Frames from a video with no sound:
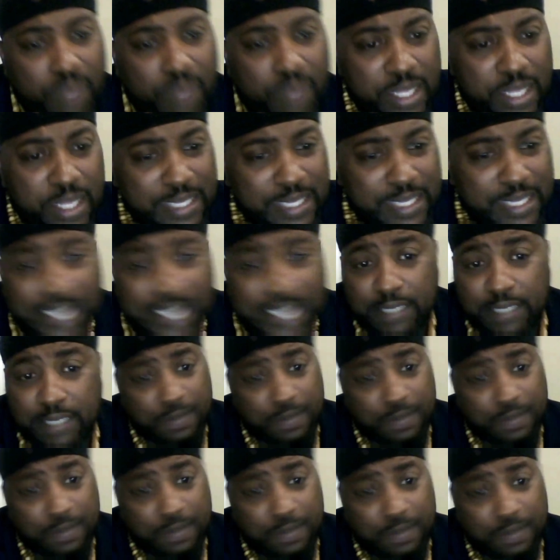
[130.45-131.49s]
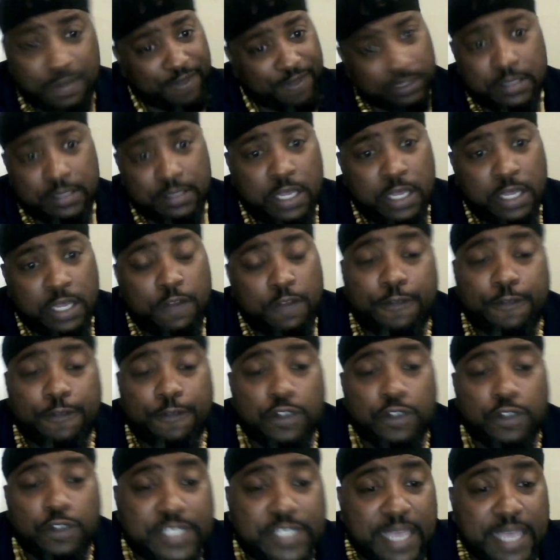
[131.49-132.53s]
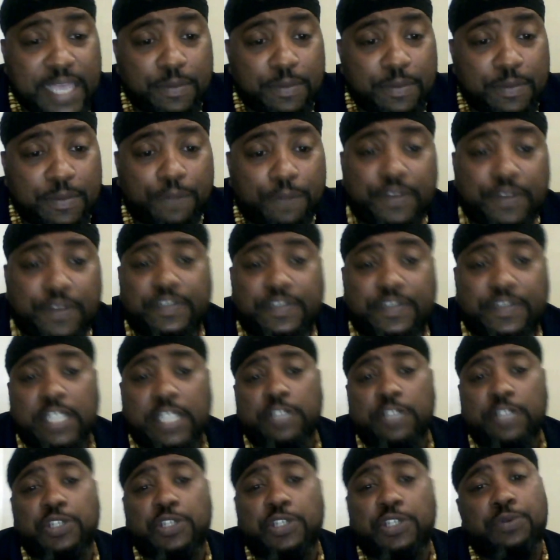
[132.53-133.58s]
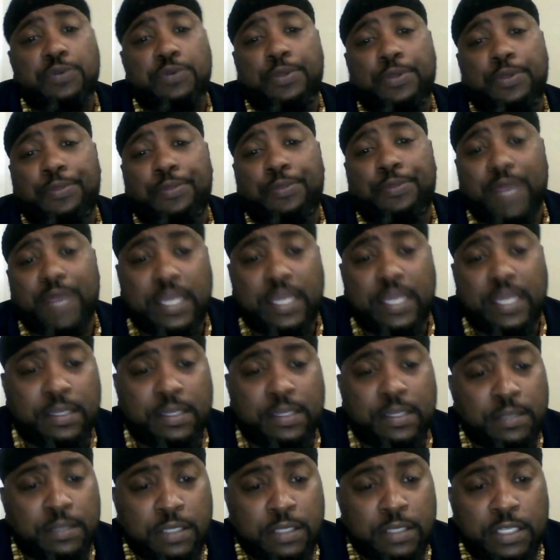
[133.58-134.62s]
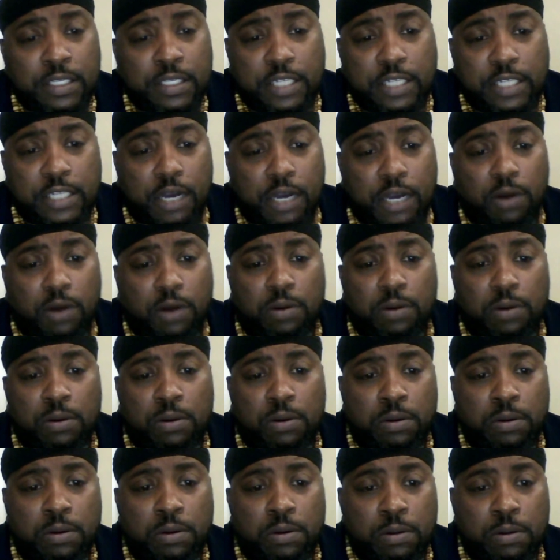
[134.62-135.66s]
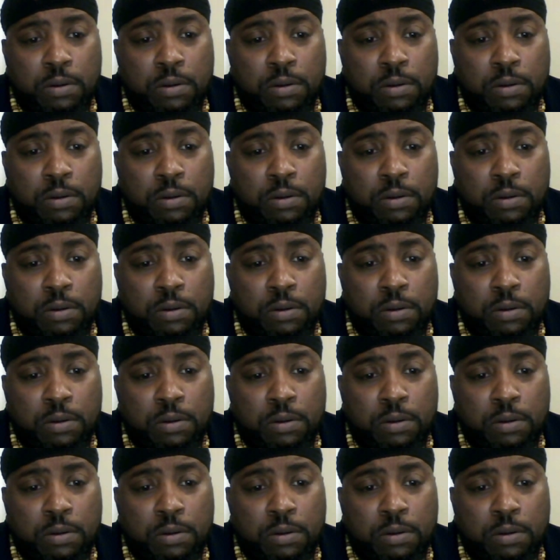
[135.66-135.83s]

And that can be found in 1 Samuel 15, 2 through 3. Now,